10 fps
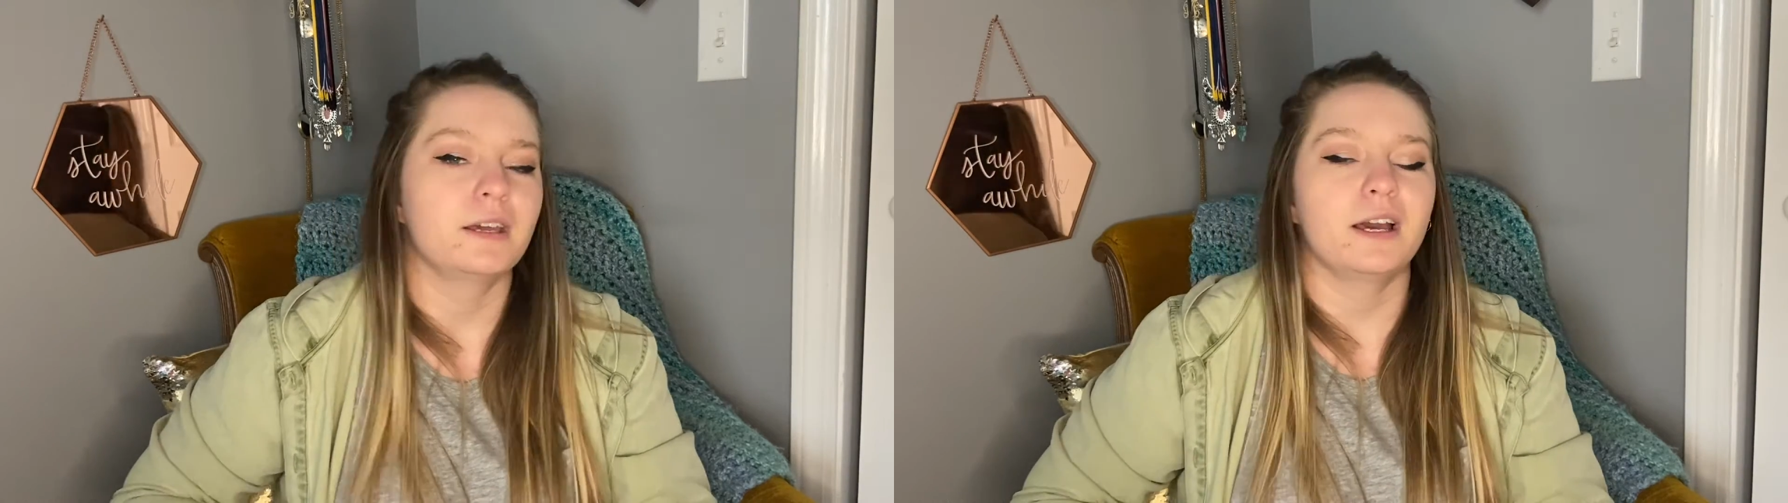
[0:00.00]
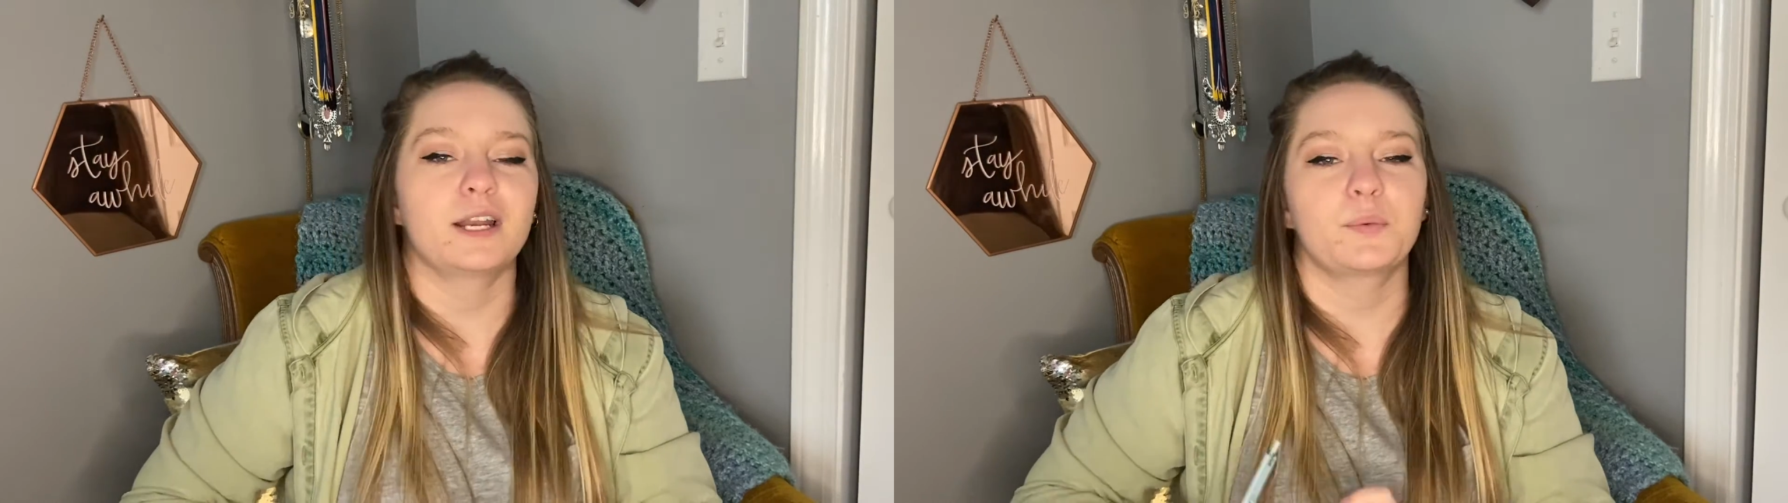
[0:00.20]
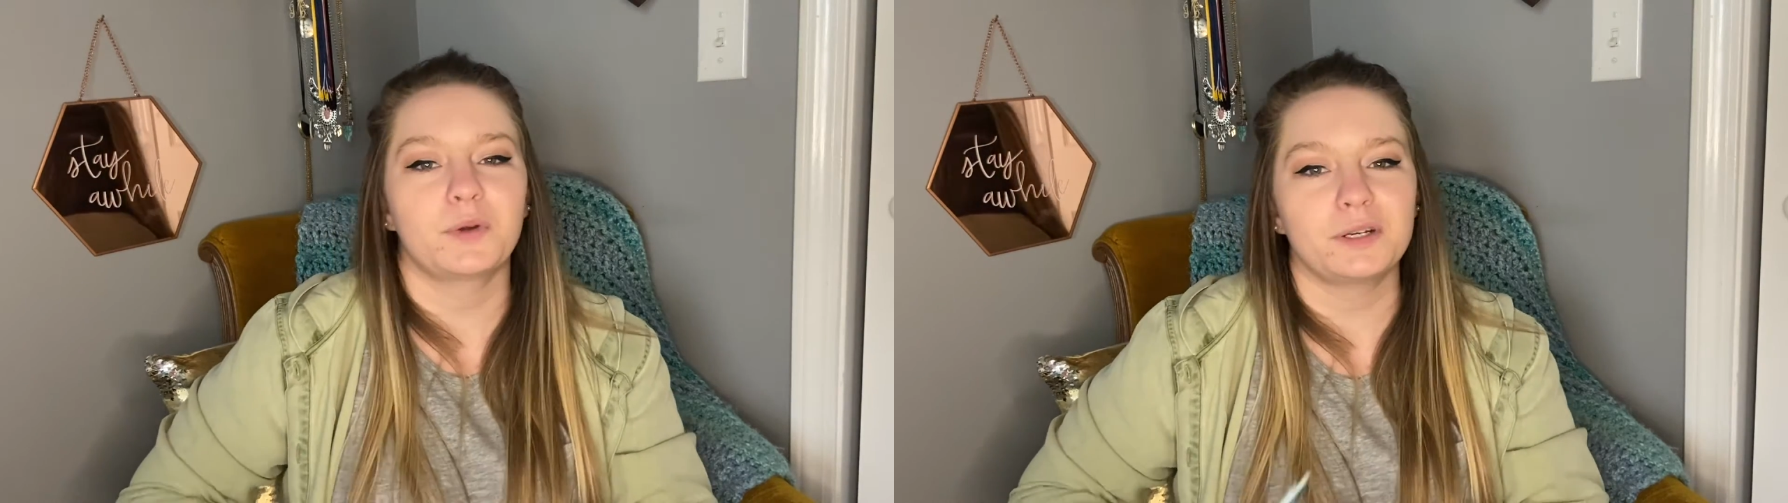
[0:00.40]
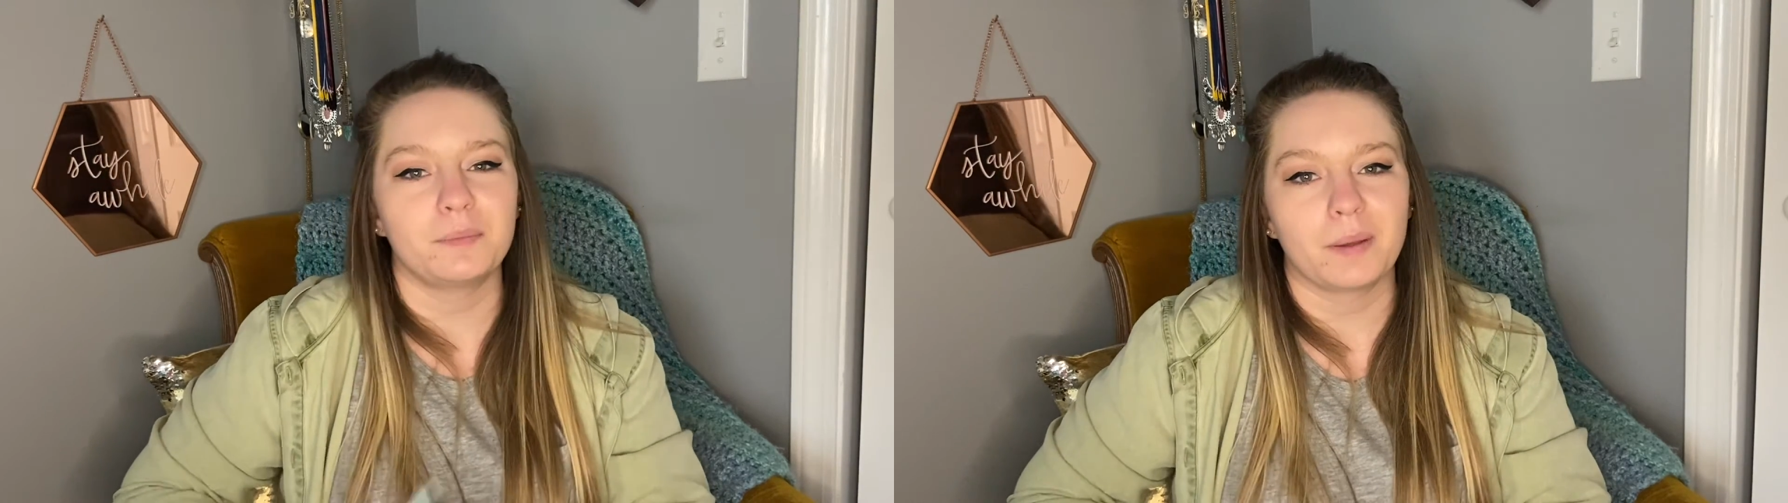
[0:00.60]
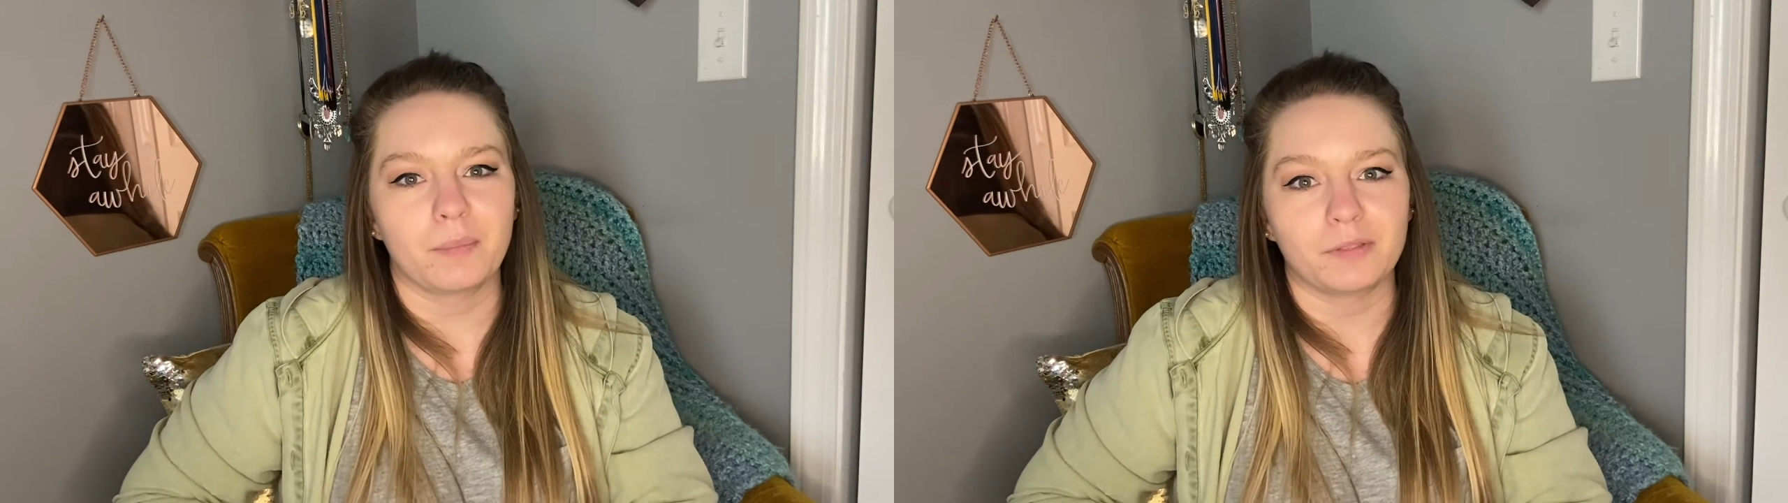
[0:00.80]
and I wanted
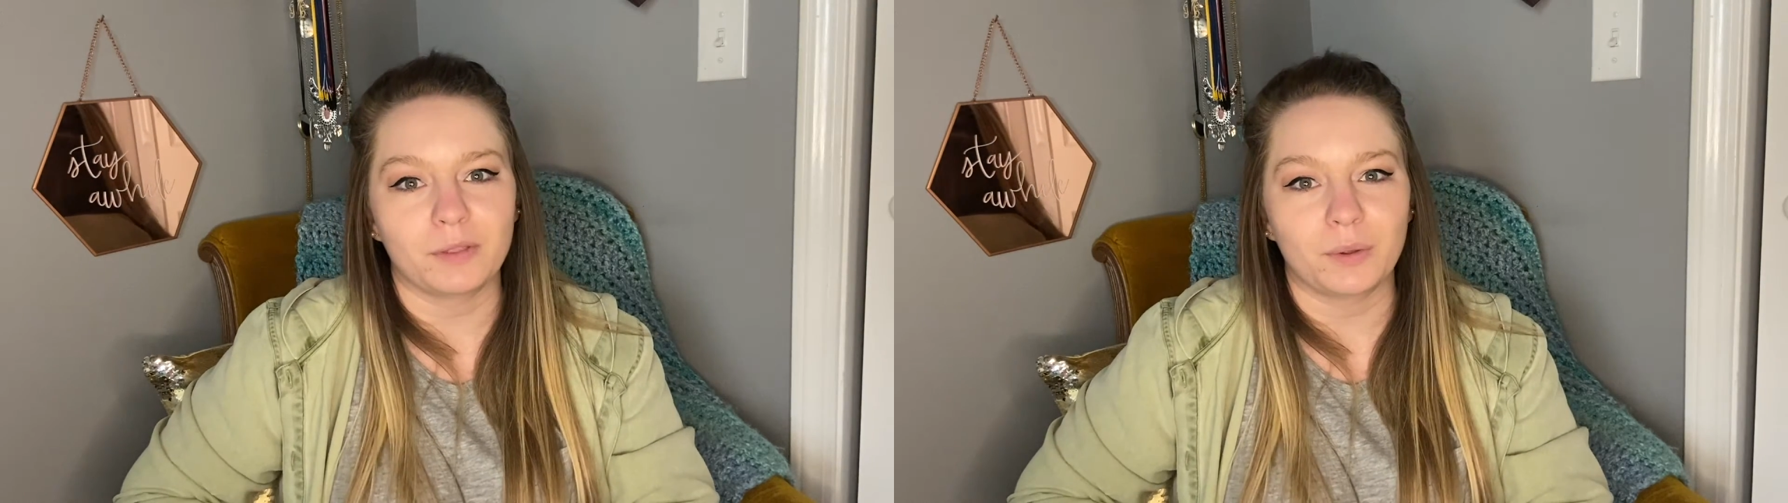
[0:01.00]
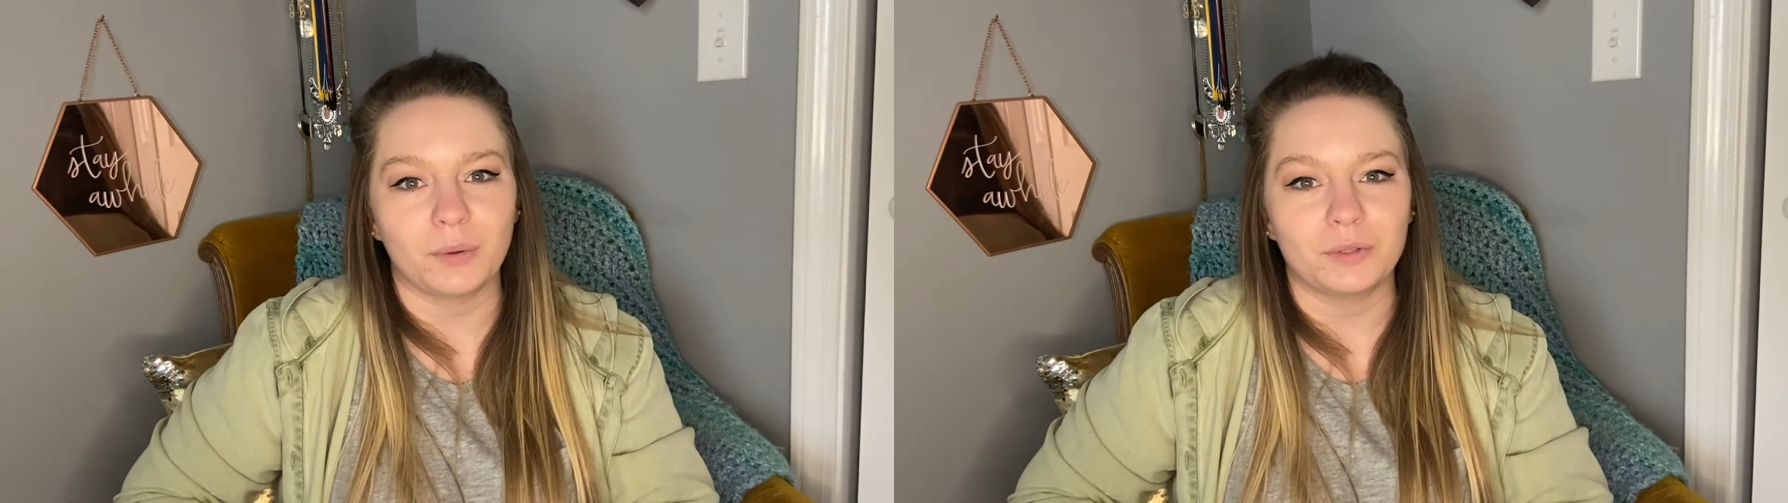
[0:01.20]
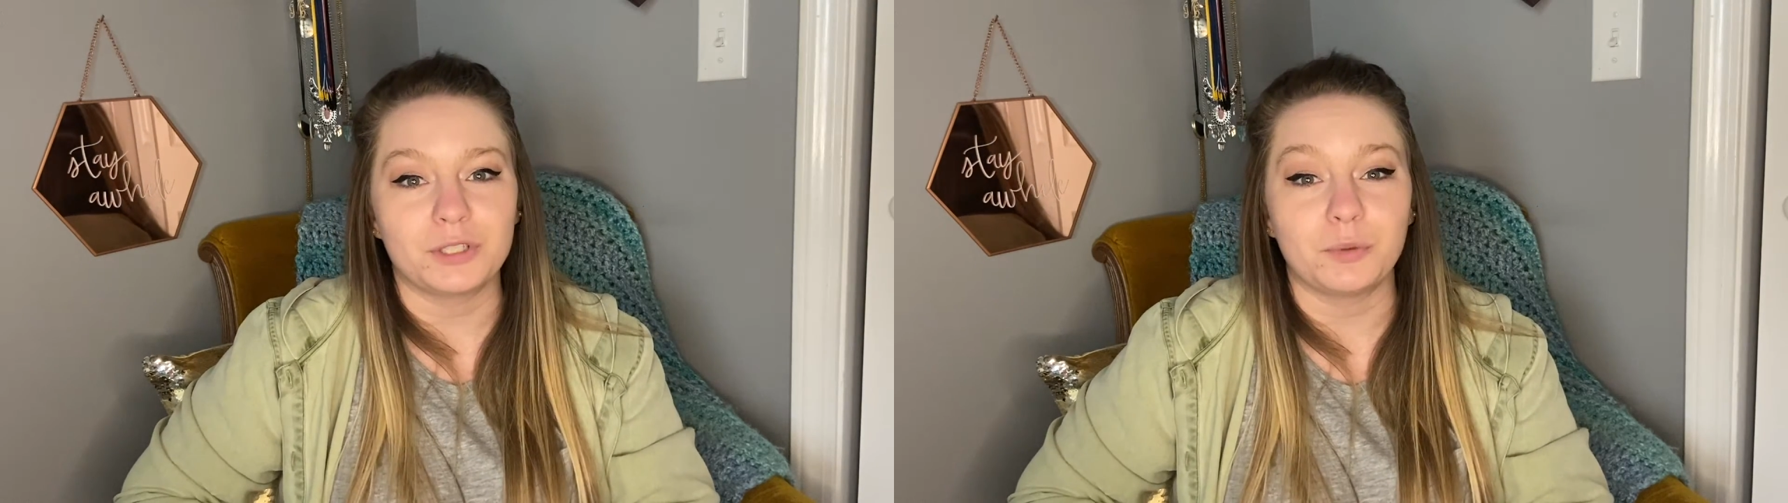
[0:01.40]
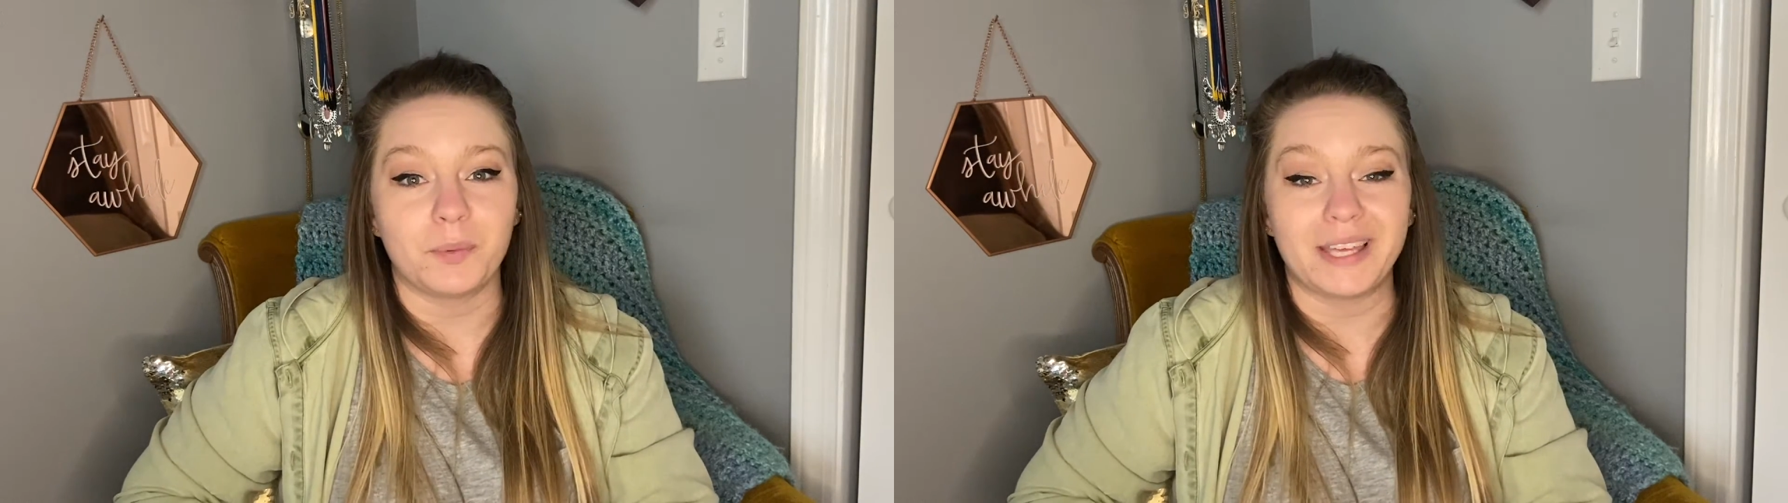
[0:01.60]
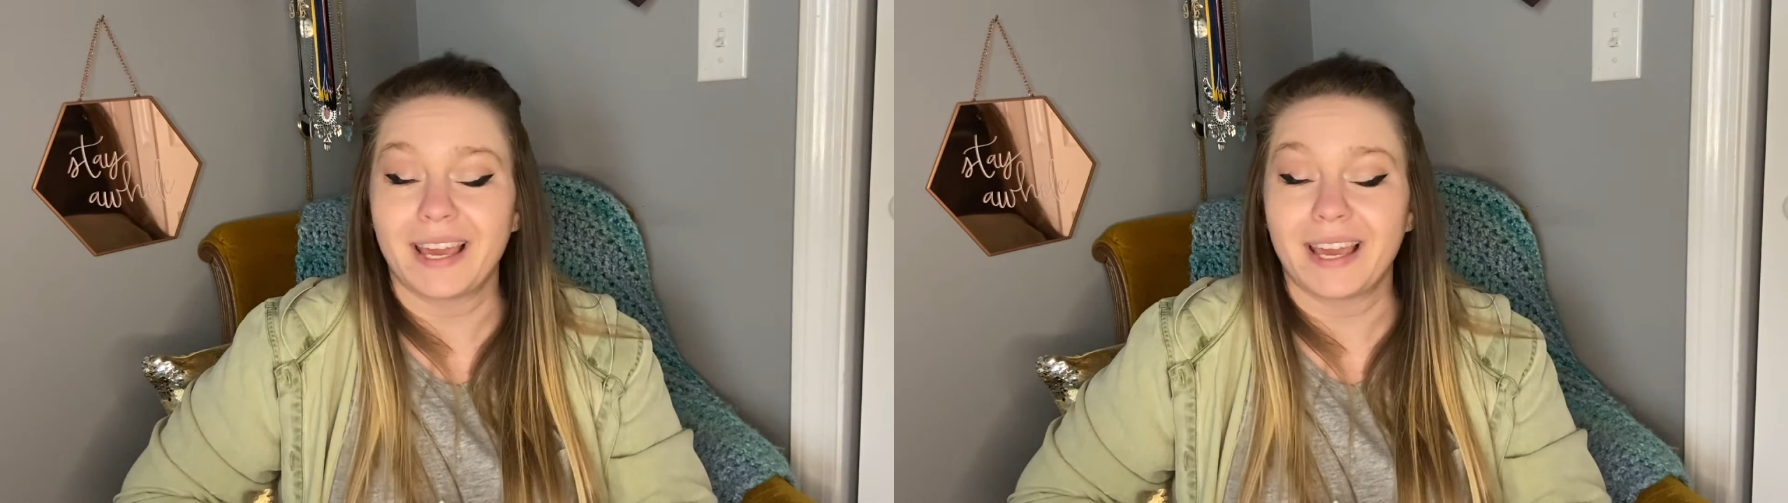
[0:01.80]
my month goal to be